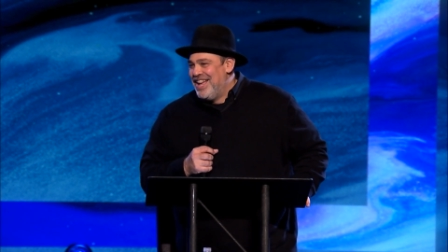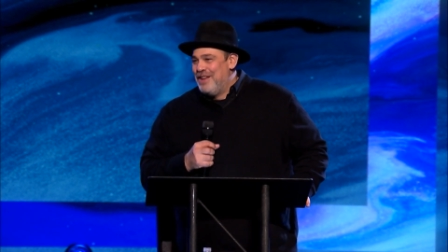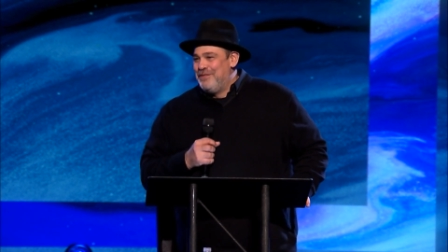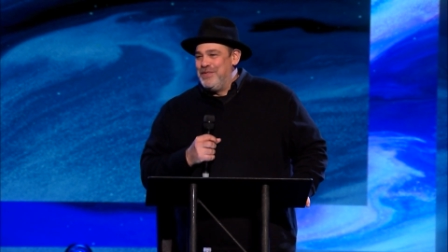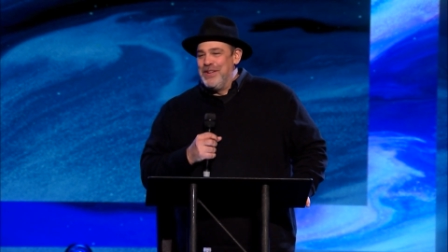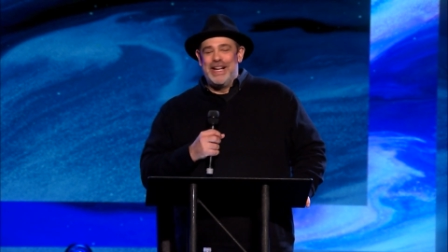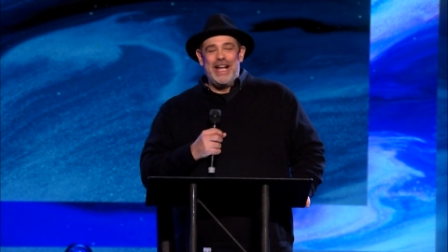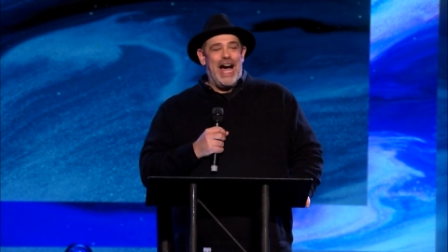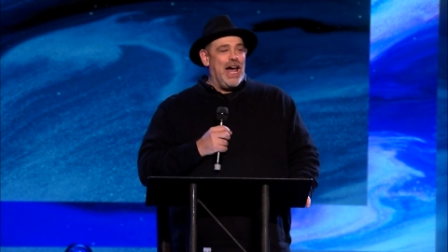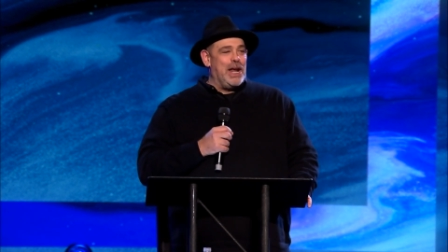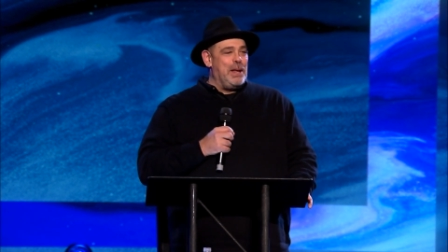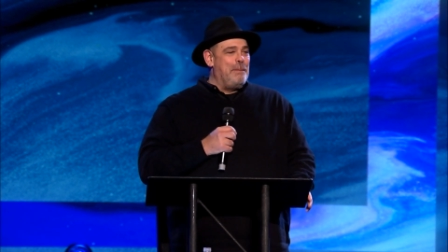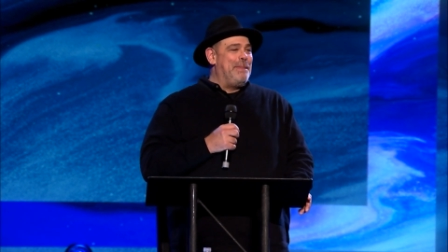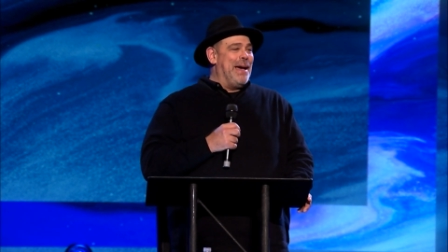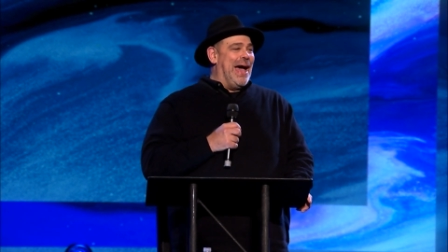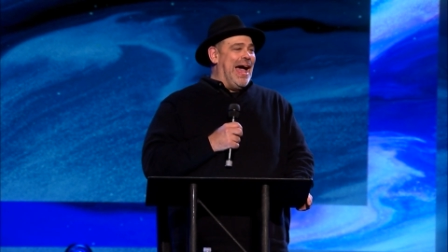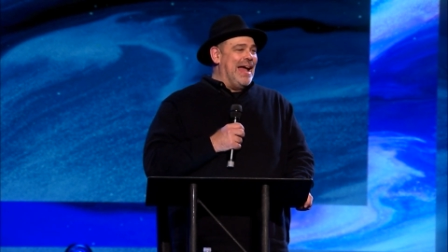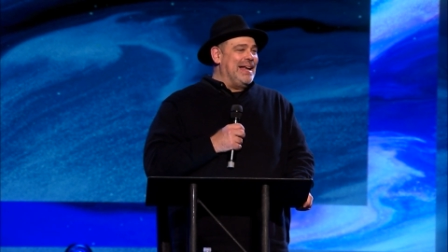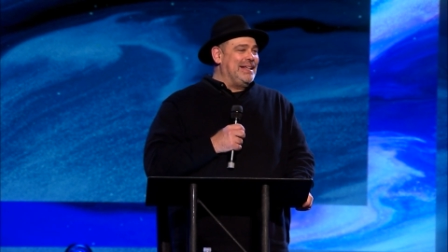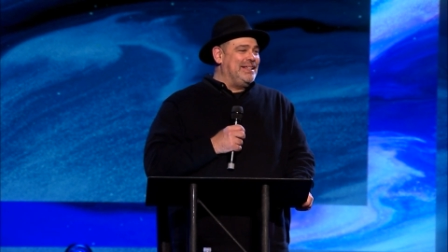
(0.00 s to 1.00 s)
If you got a
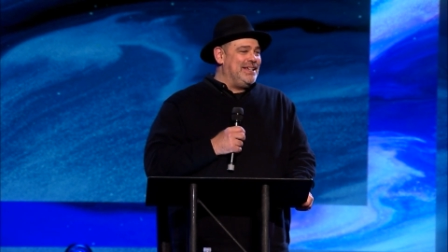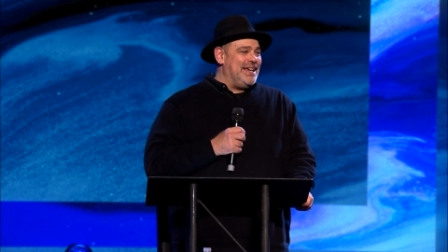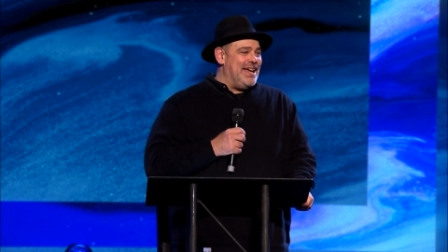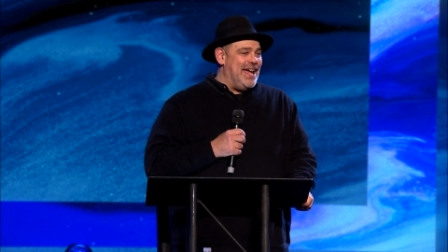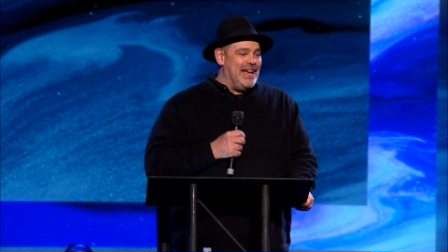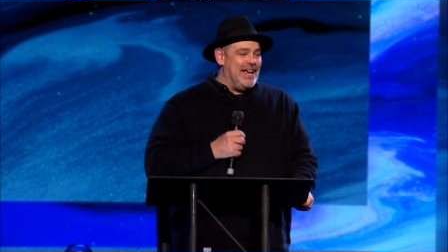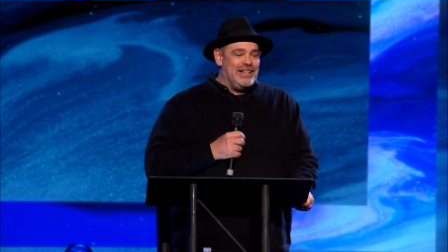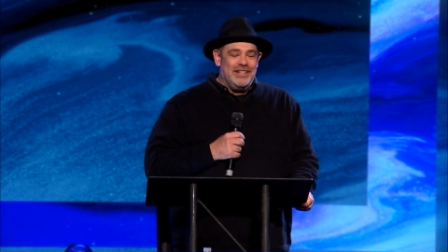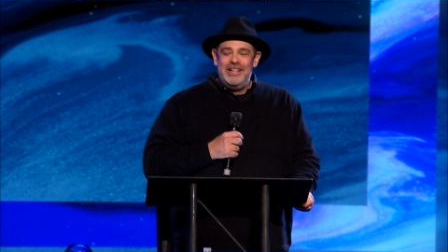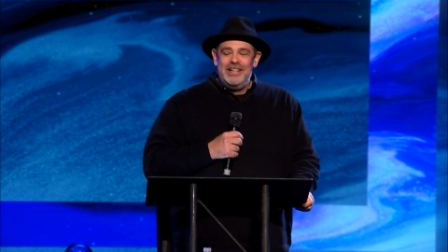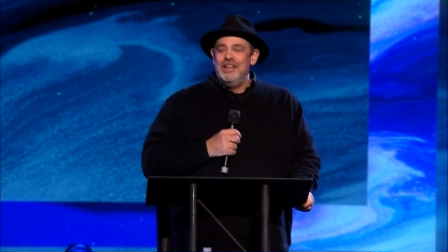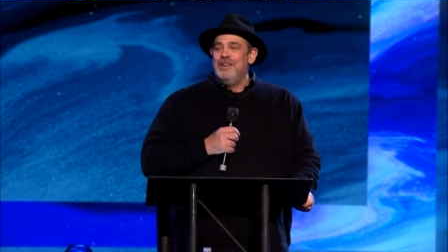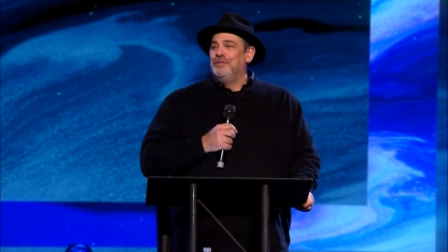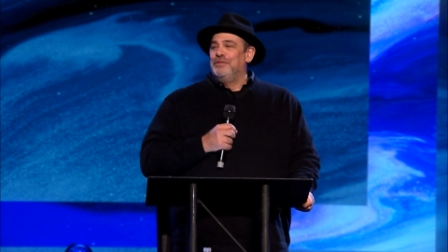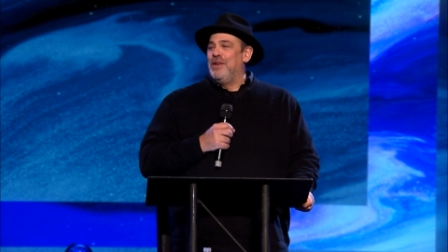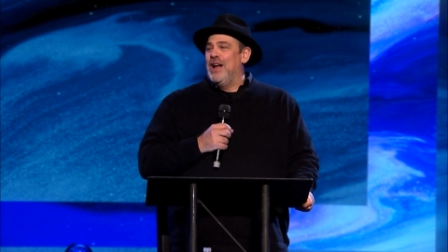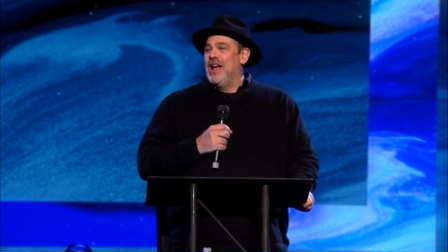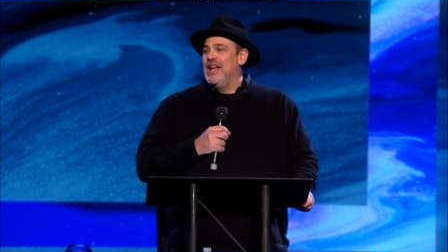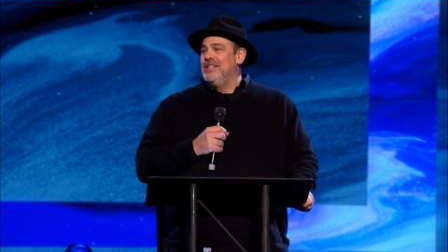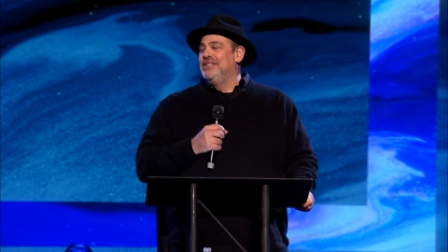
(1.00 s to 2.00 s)
bad kick,
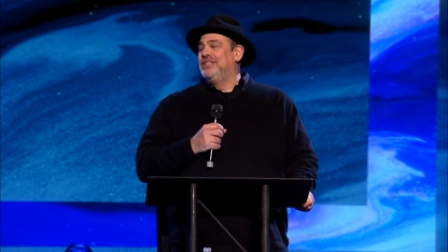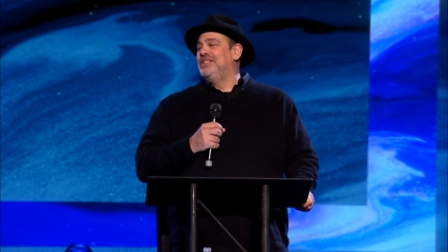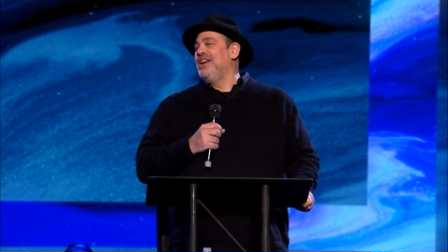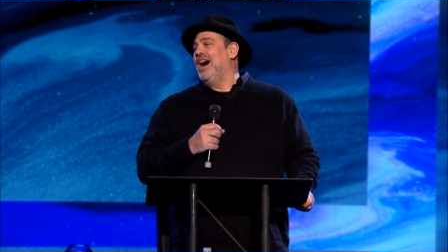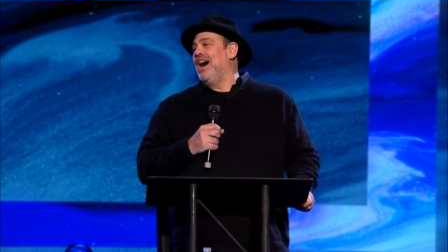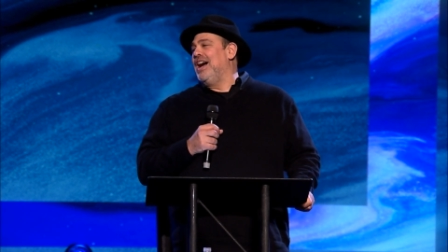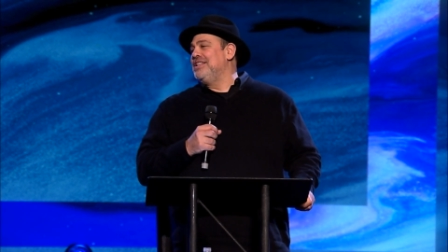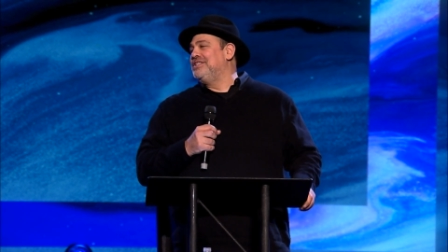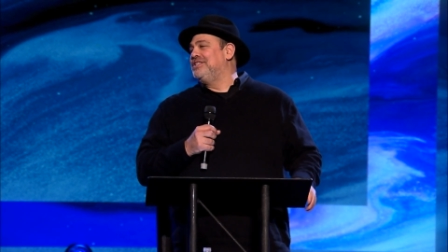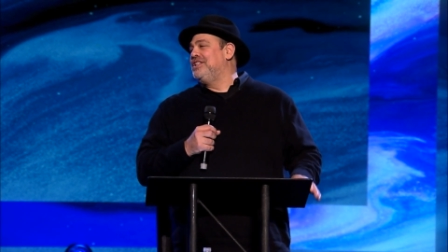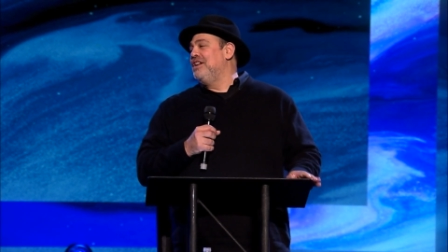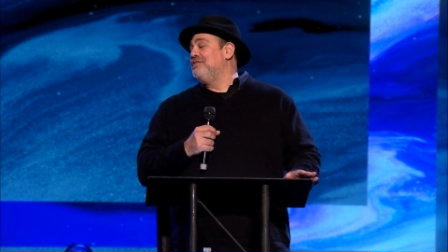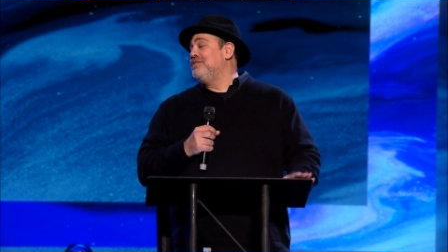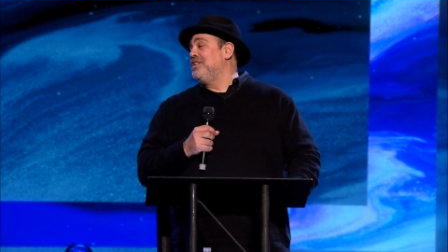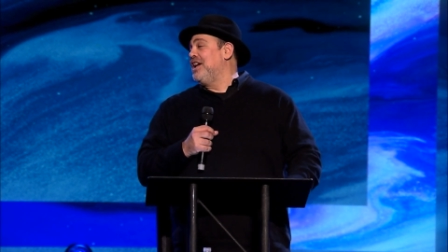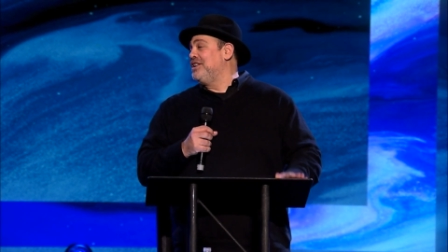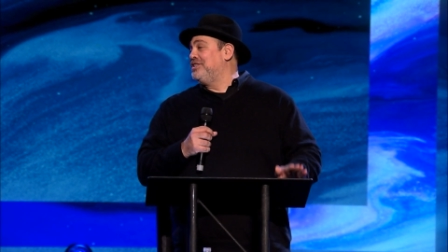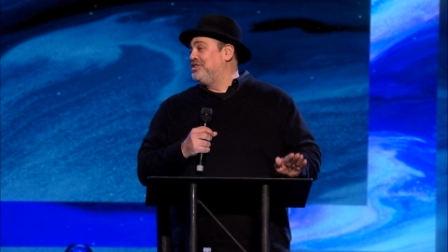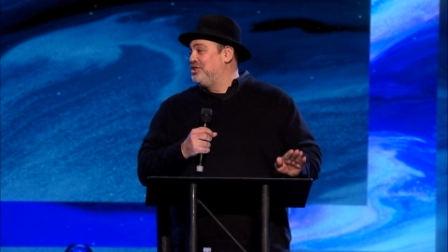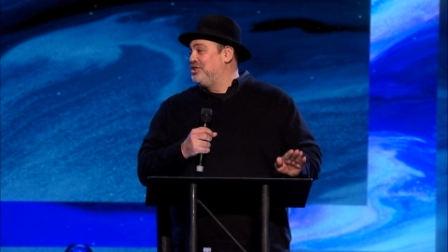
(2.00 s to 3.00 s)
friends, God's
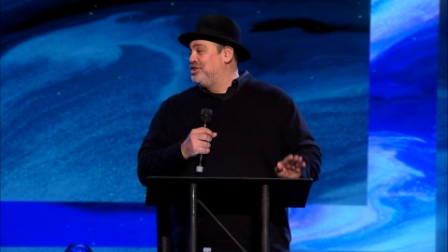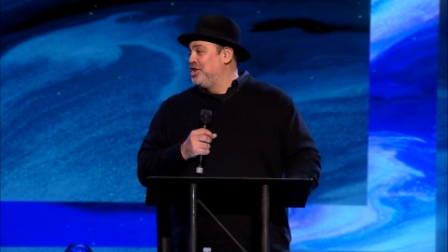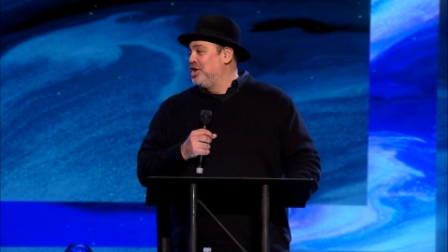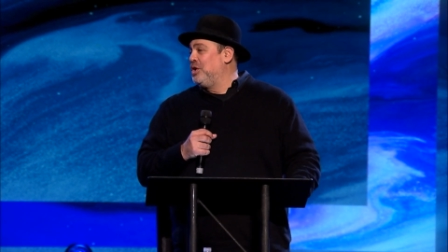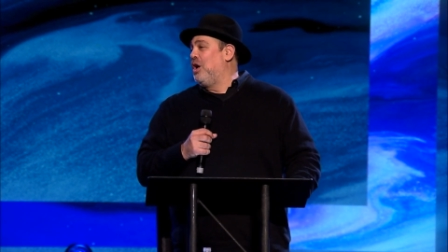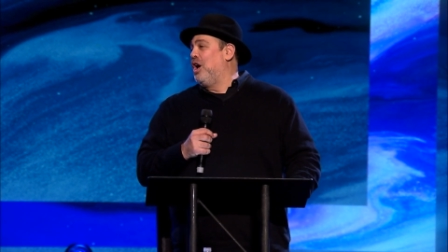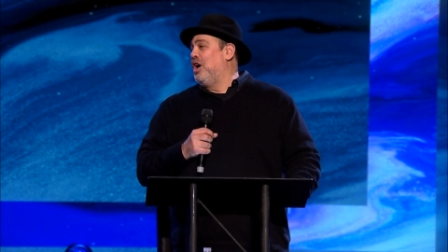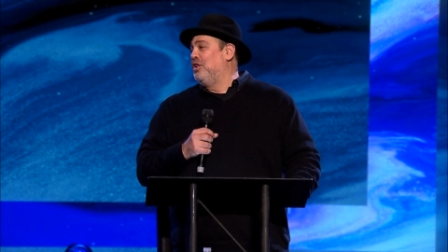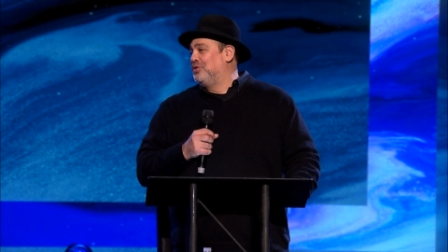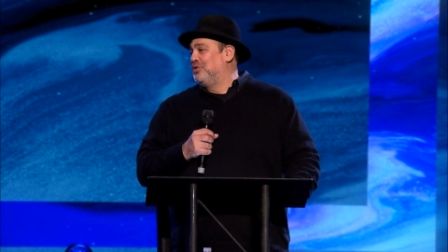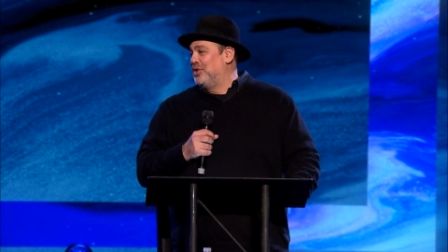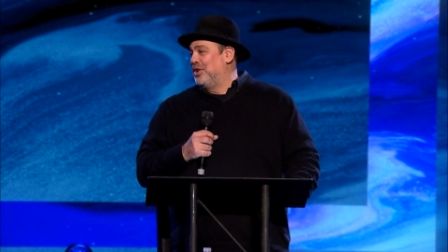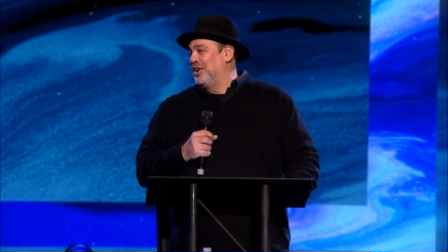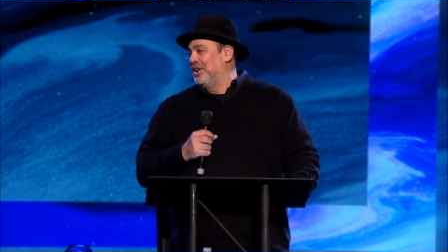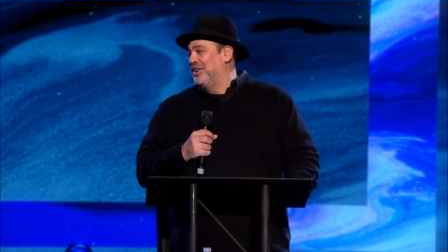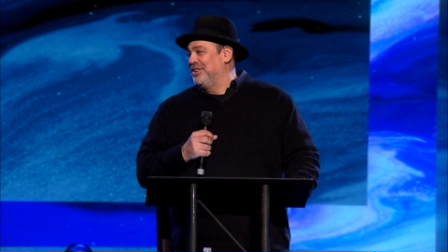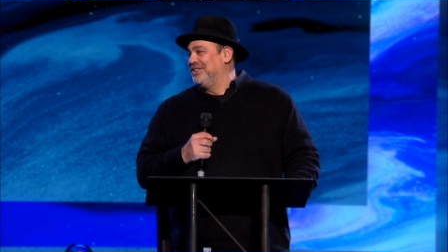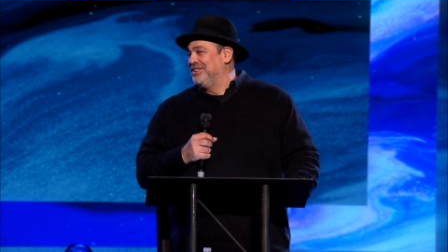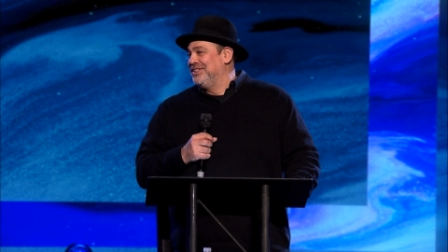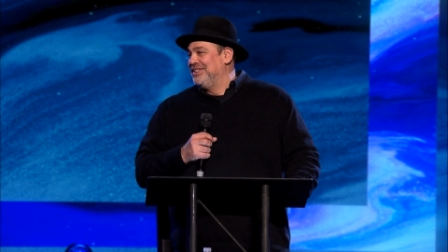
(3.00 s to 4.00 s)
given us a do over.